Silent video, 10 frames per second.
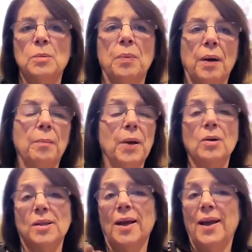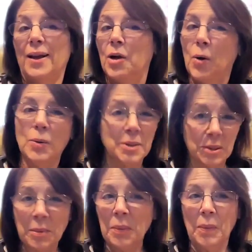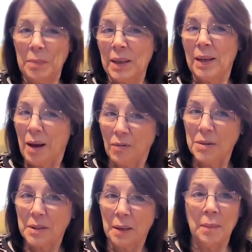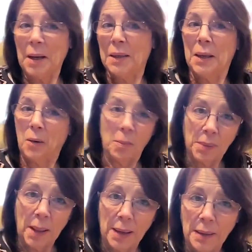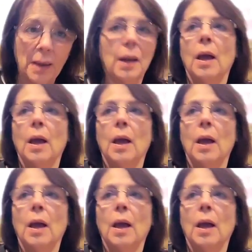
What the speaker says: but because I can't go to a Slimming World meeting, obviously I'm not going to get on a plane.